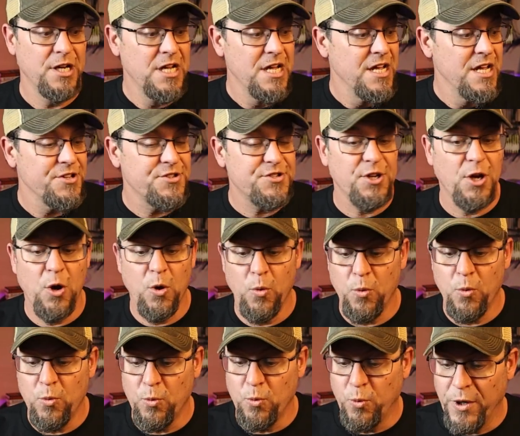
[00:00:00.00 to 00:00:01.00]
So
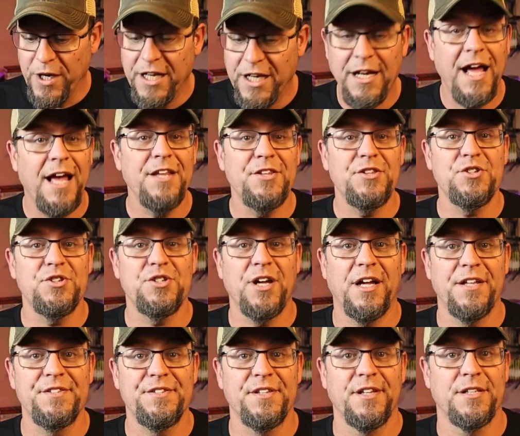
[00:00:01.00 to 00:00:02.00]
we got the shot
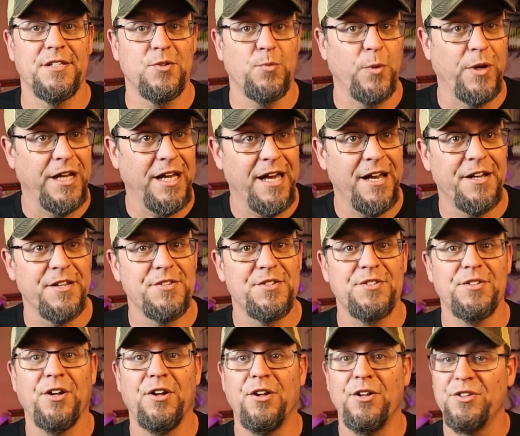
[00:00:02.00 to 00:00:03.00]
sense, we got it
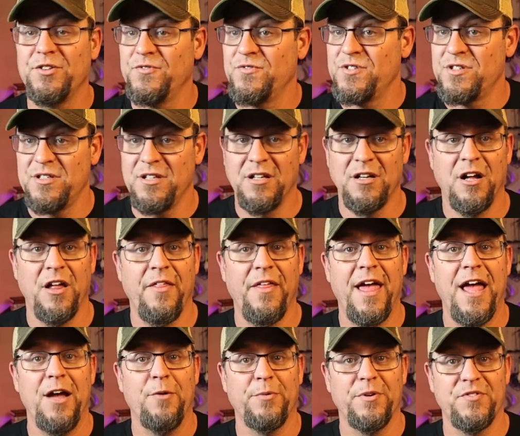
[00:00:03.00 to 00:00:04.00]
installed, you've seen all
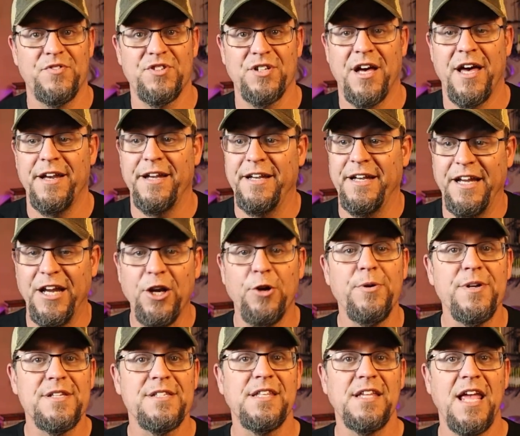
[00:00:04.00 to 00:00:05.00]
that, we've shot it. Here
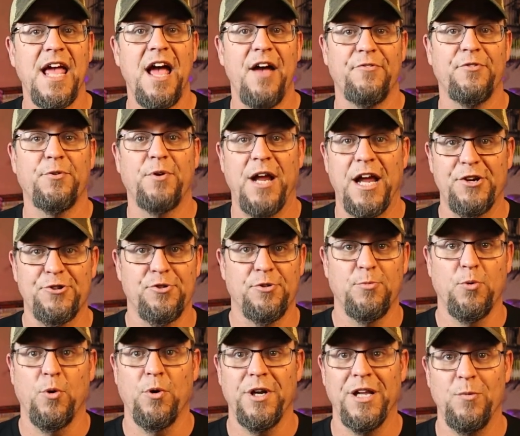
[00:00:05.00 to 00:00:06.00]
is the after action
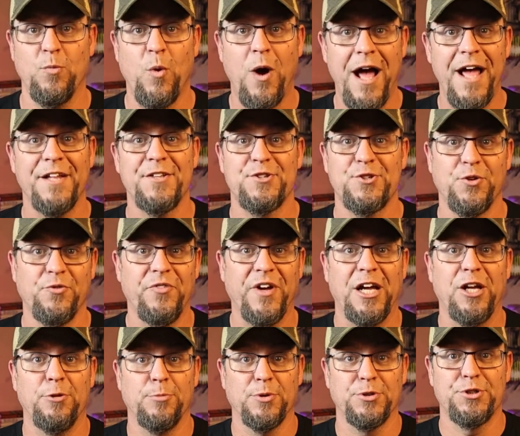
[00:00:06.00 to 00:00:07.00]
report and why it's so
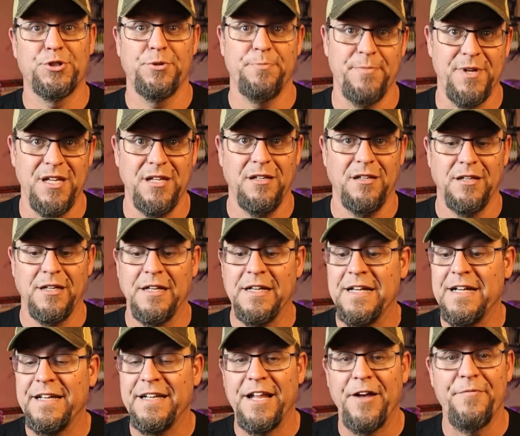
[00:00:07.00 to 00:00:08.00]
valuable to me.
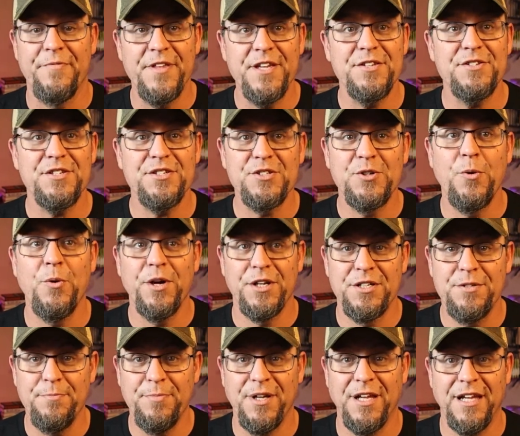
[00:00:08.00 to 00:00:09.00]
Now this is going to
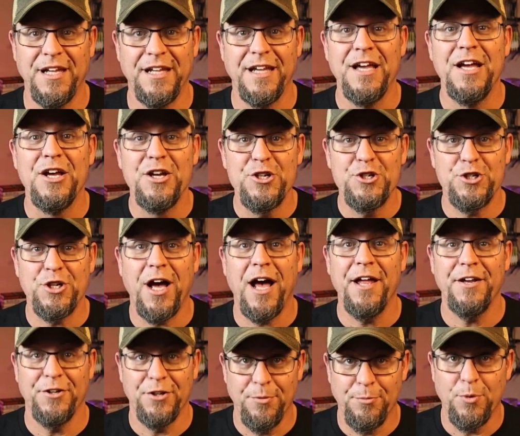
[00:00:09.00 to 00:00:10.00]
be shot
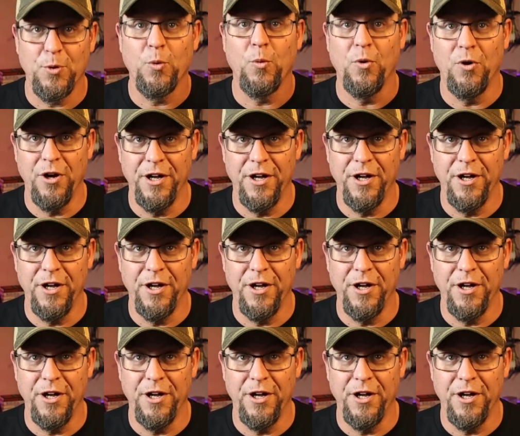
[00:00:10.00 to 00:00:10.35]
number 1.